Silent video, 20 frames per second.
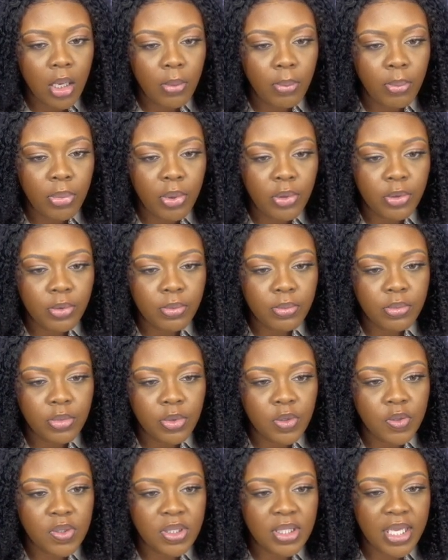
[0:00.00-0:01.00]
Boom.
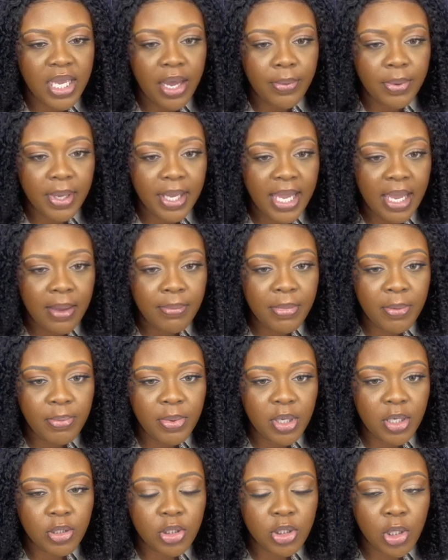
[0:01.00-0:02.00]
You see how it came up
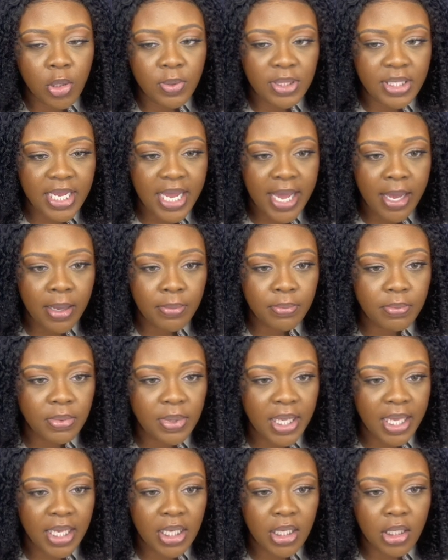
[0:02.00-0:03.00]
in its own tab?
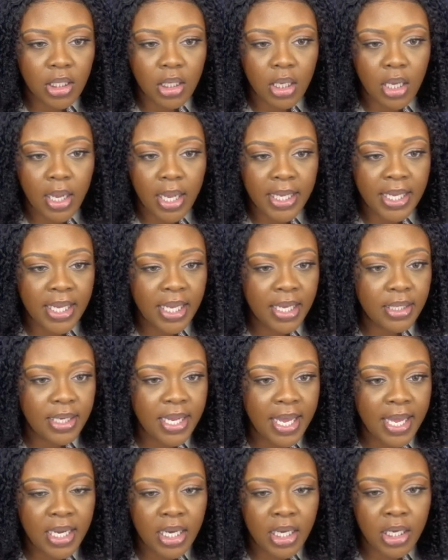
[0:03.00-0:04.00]
Like, I can't
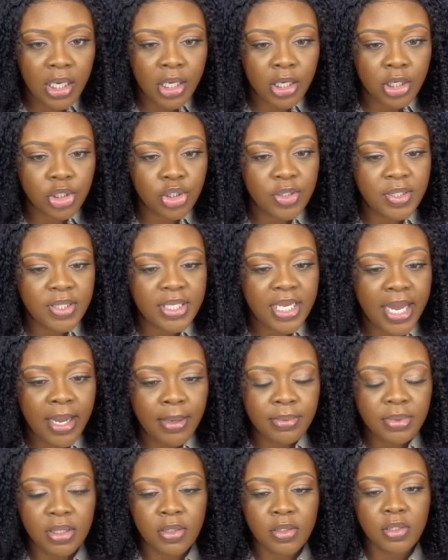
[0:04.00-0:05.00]
add any extra
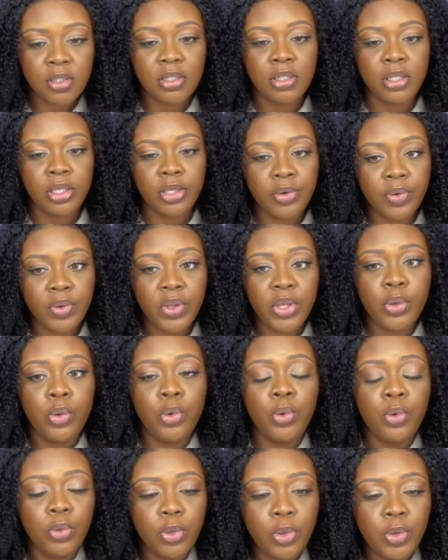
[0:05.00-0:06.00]
tabs. This is literally
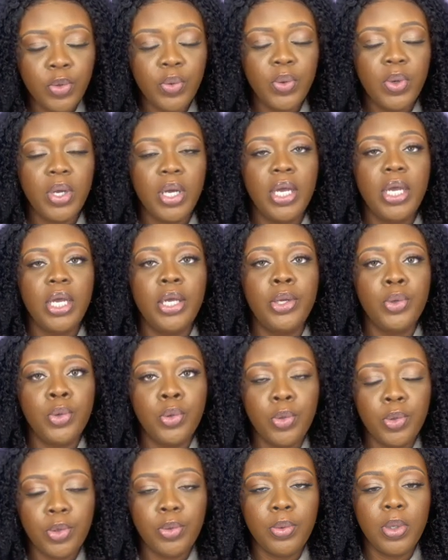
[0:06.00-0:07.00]
Hulu and
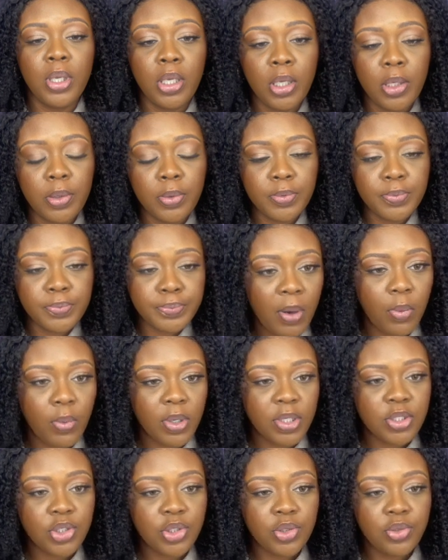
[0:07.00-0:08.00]
Hulu alone. But
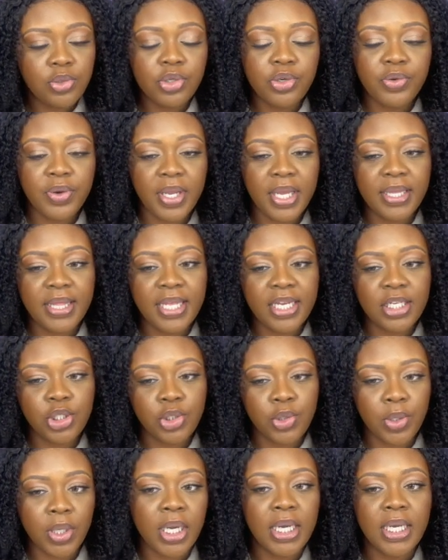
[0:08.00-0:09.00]
once you do create that
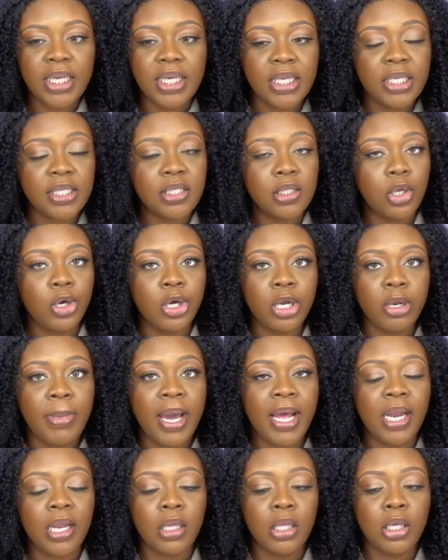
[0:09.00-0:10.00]
shortcut, it doesn't
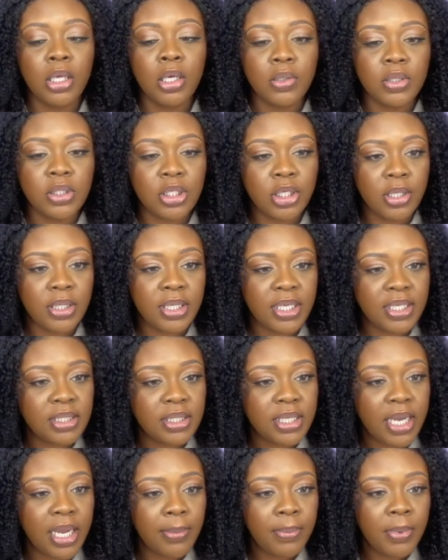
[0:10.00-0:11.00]
automatically go to your
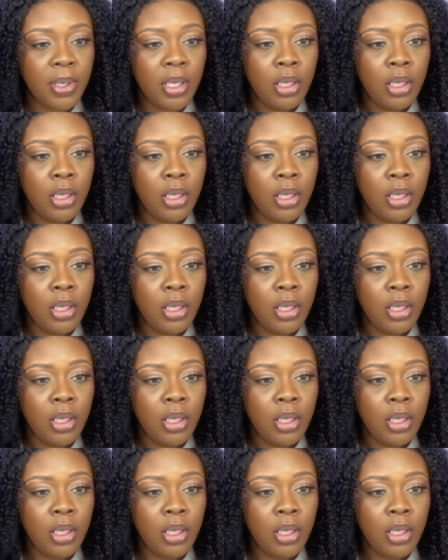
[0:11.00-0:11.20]
desktop.